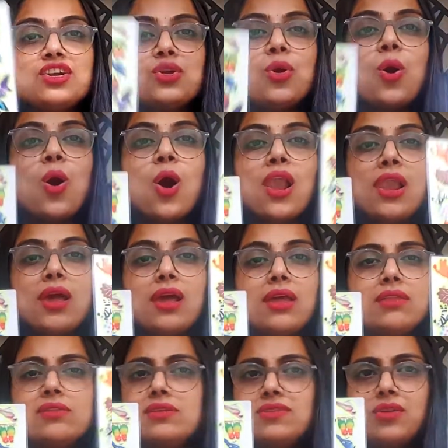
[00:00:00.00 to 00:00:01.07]
Tall,
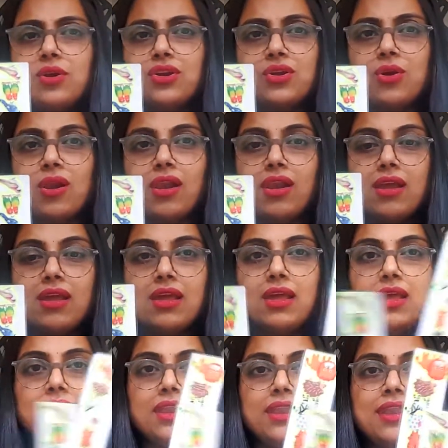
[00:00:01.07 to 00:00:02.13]
and this is not tall.
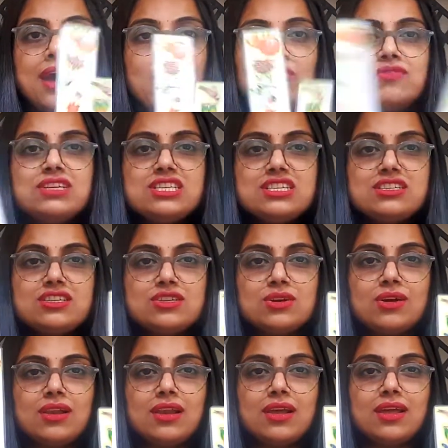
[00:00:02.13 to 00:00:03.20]
Now which is
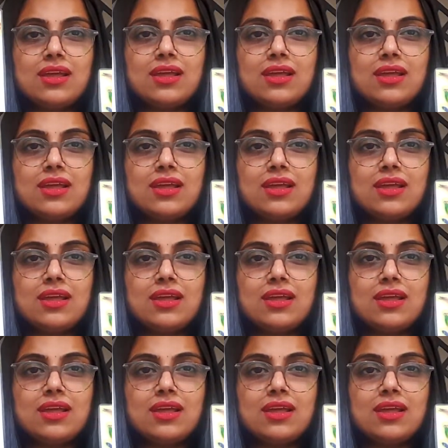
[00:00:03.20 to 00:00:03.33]
tall?